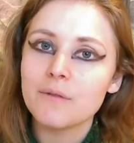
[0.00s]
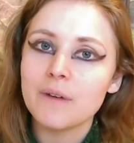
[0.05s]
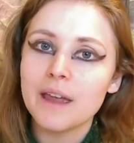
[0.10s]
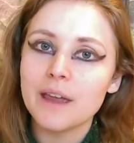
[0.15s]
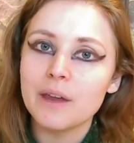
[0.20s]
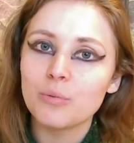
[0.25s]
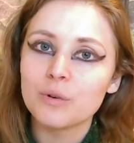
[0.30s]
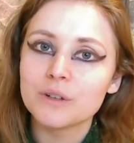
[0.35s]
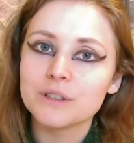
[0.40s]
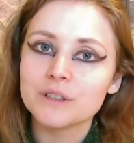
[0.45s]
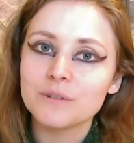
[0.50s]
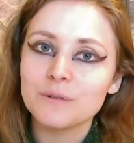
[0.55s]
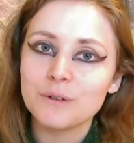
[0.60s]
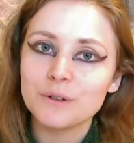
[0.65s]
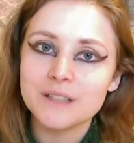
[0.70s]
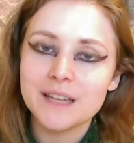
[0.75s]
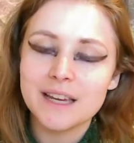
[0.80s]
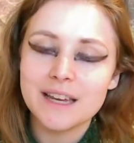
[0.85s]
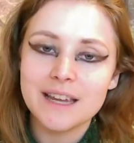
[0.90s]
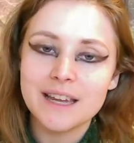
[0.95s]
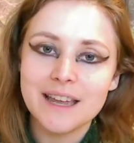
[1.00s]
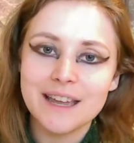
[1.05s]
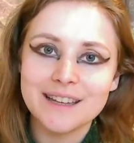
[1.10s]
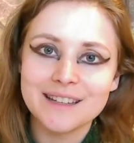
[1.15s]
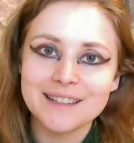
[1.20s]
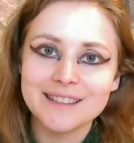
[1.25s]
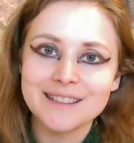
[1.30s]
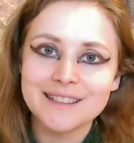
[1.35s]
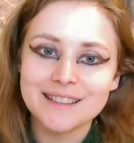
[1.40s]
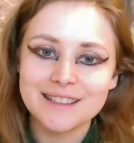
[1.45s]
a wonderful day
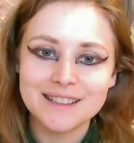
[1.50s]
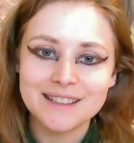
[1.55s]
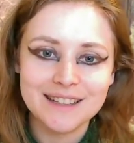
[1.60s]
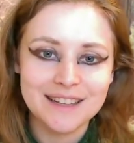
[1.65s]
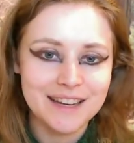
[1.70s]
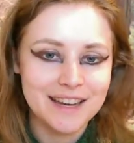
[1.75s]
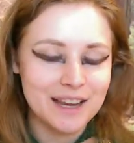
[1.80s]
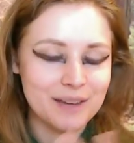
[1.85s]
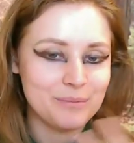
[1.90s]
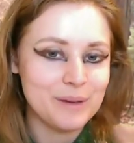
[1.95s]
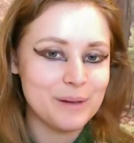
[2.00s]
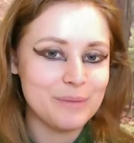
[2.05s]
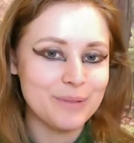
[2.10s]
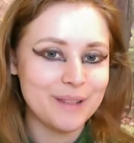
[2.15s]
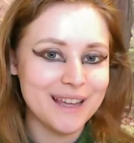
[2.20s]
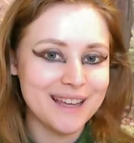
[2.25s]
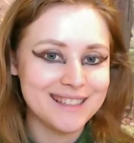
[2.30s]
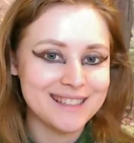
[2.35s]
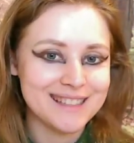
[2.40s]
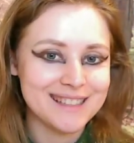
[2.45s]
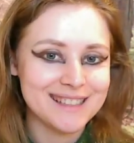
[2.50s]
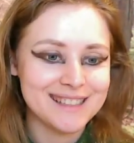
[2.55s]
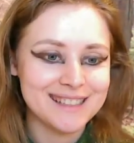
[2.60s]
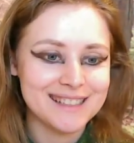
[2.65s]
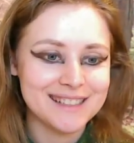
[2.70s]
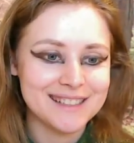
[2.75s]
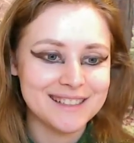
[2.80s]
ahead and be blessed.